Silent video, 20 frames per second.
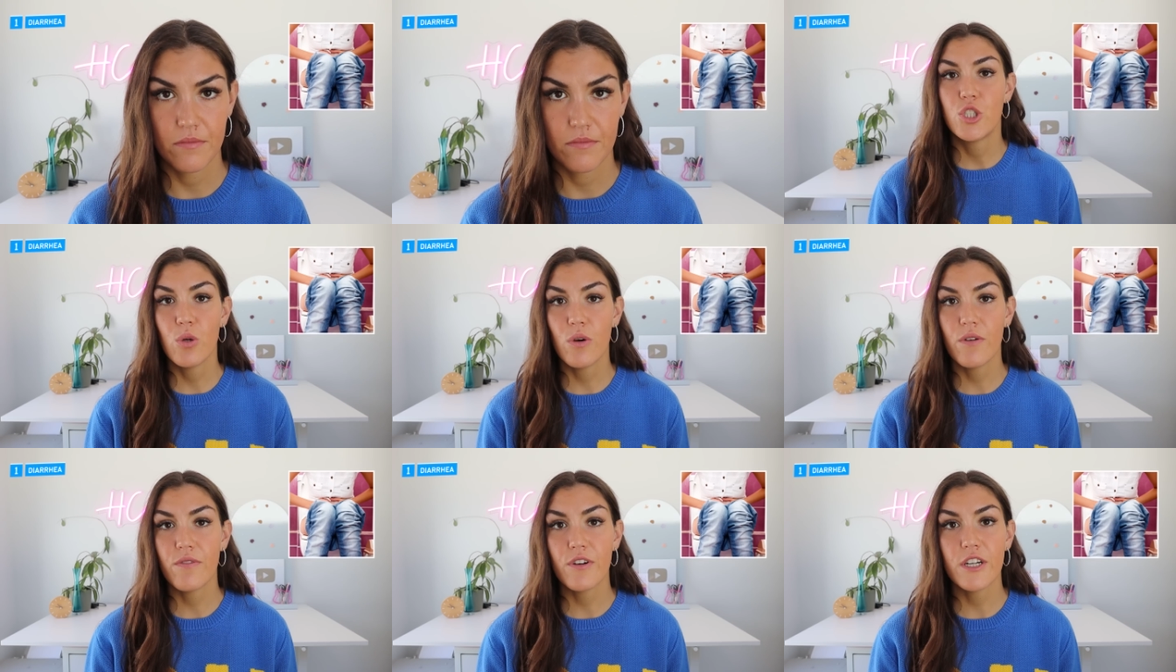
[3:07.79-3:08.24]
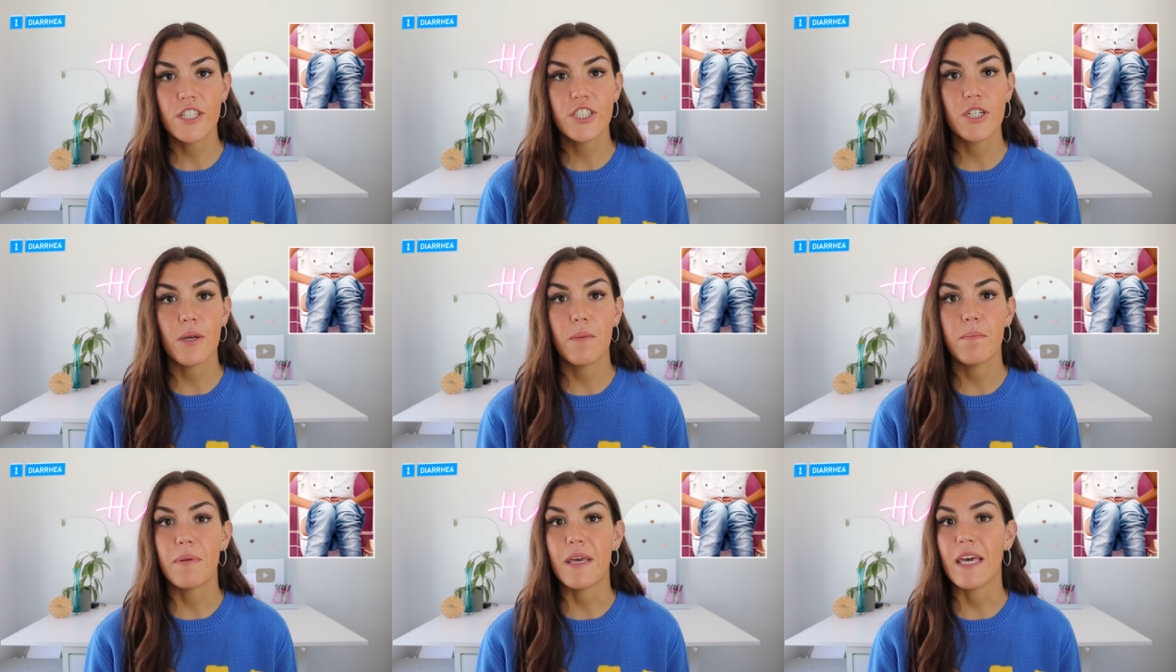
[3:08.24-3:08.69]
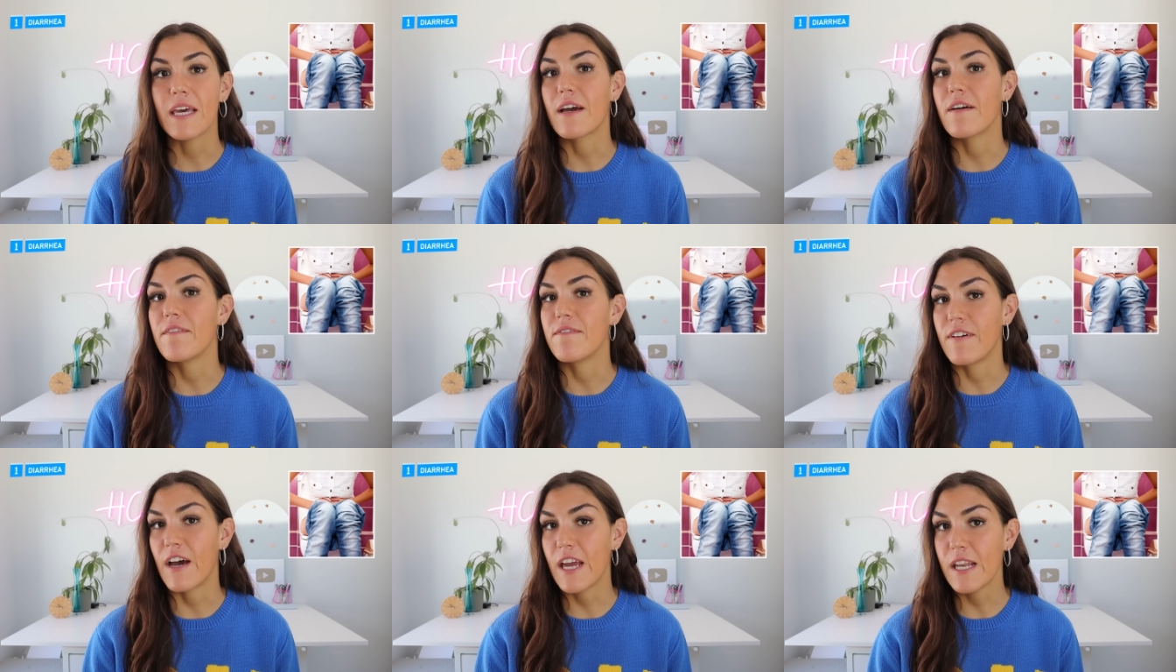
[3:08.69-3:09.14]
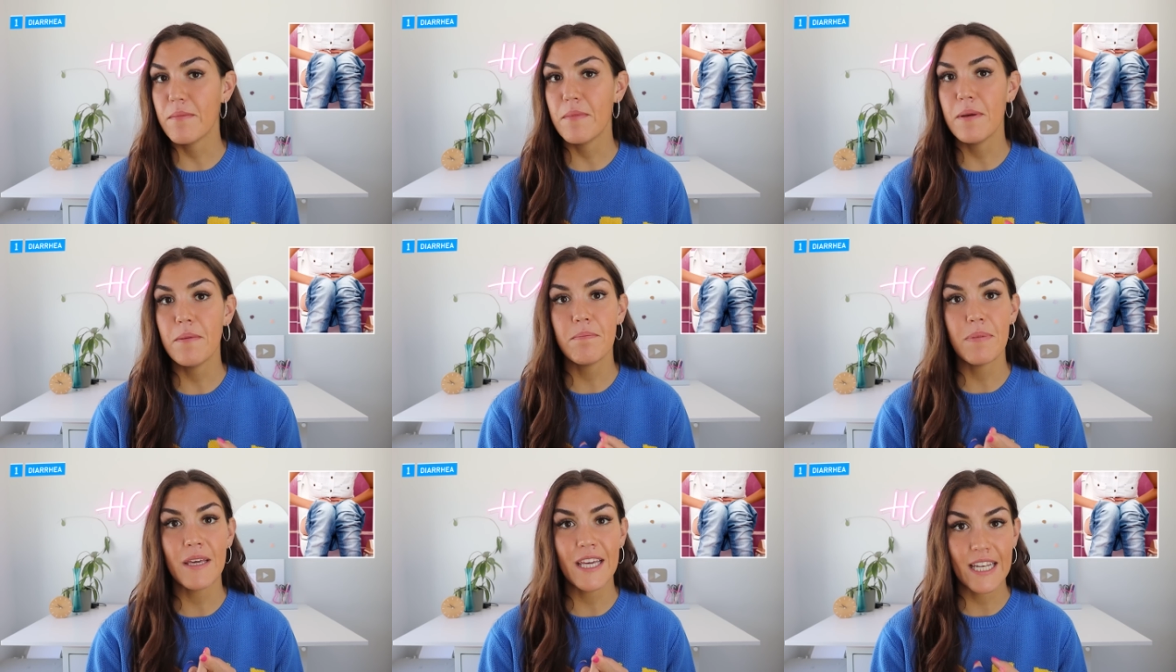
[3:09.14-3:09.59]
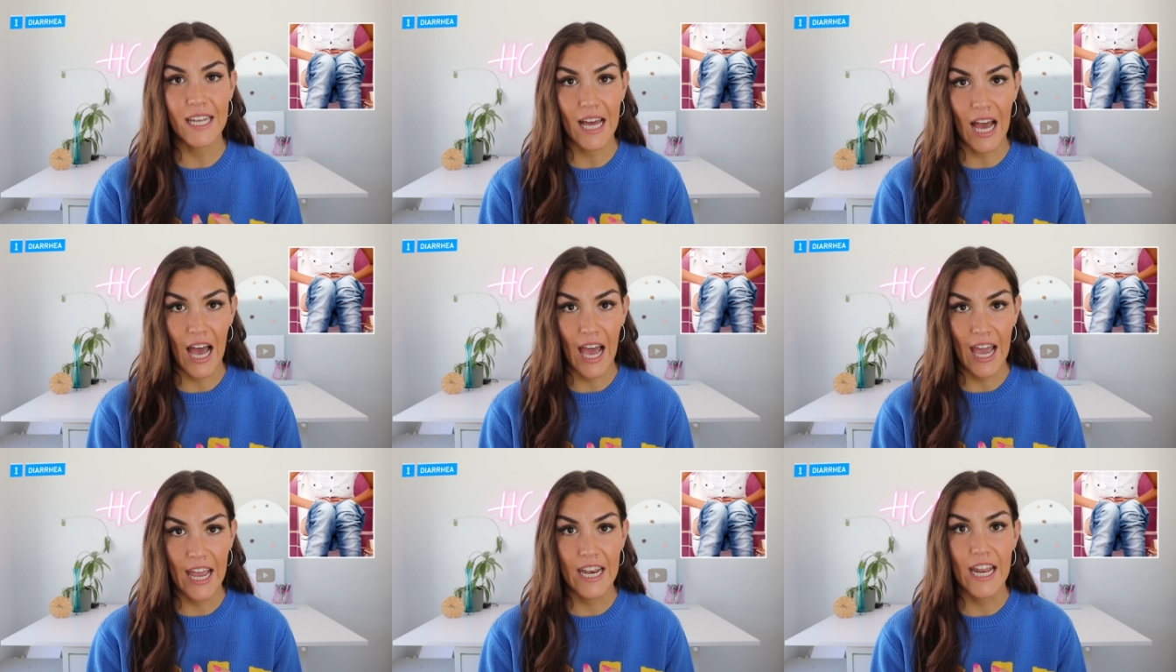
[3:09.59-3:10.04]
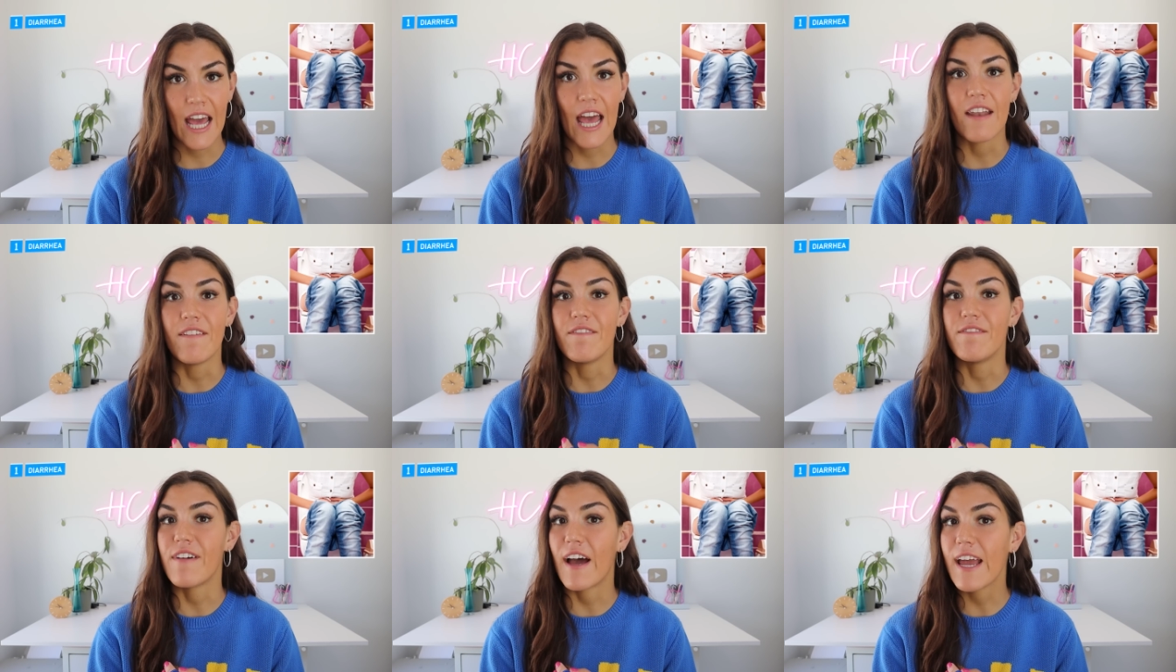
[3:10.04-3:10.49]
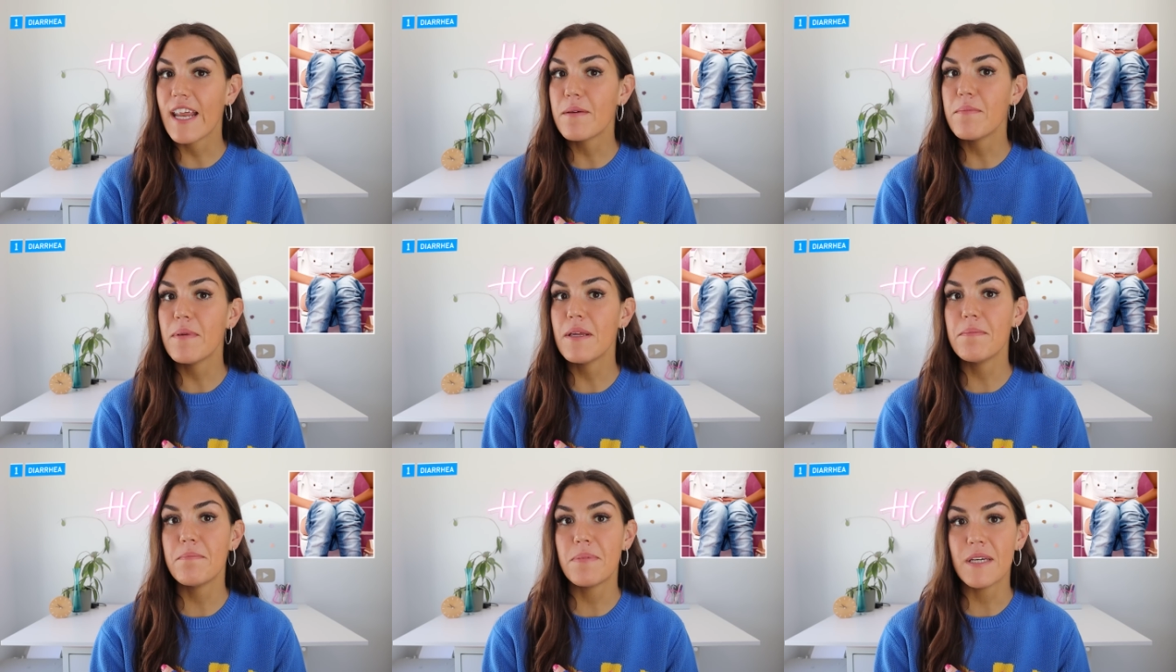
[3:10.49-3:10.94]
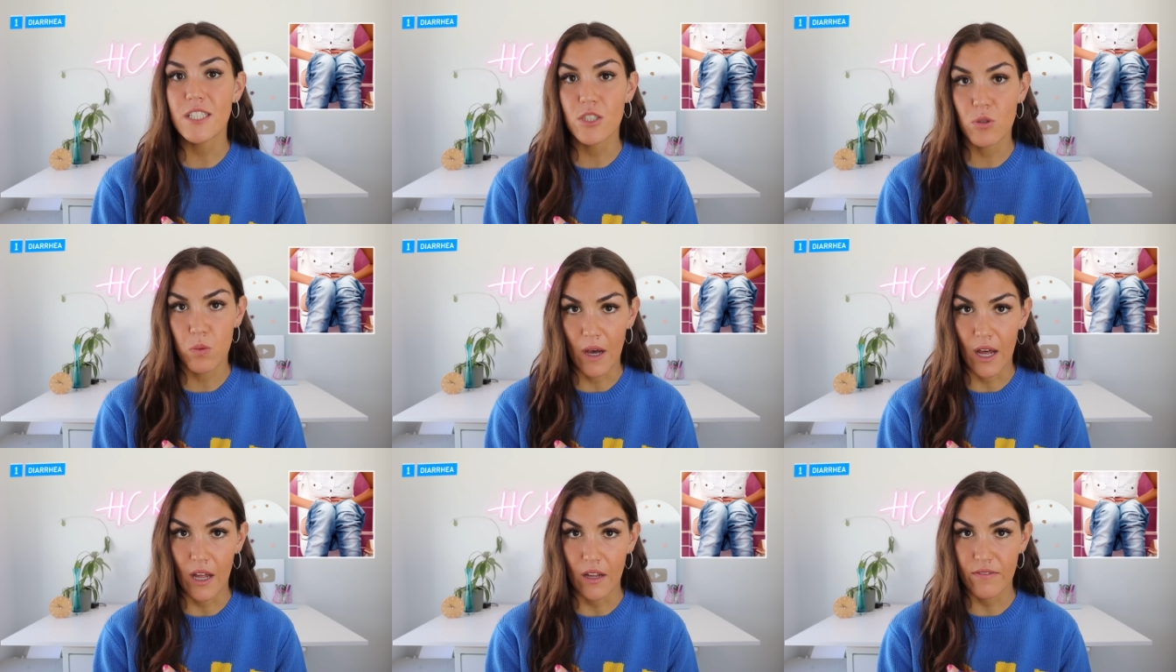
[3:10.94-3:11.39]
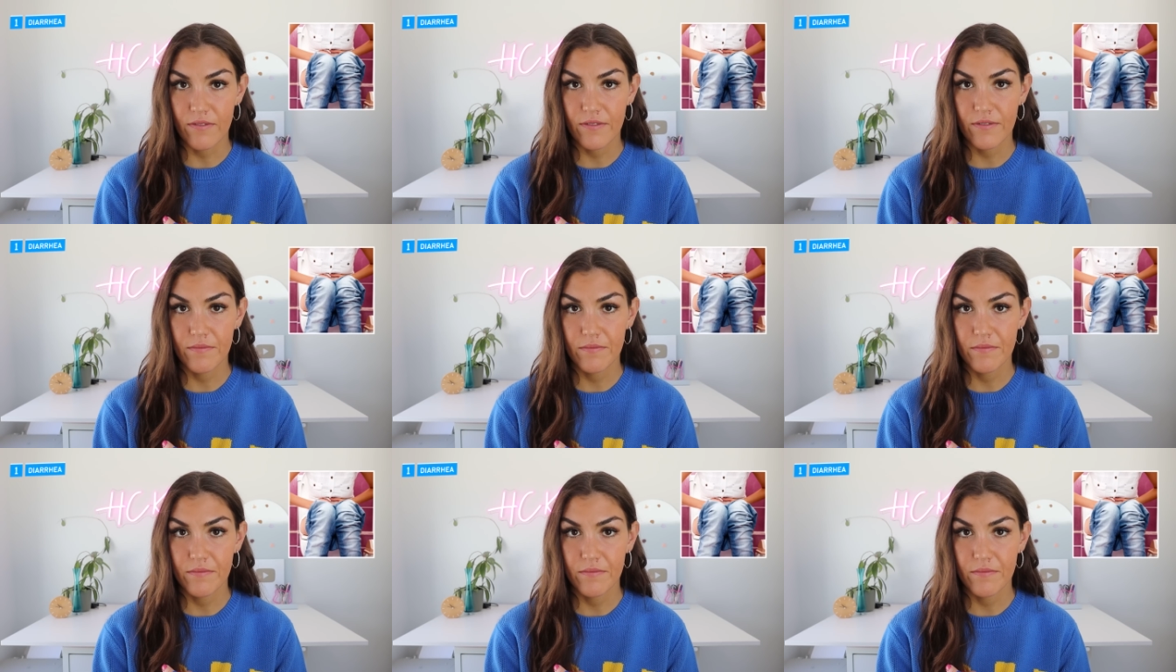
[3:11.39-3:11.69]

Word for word: two of which being vitamin B9 and vitamin B12.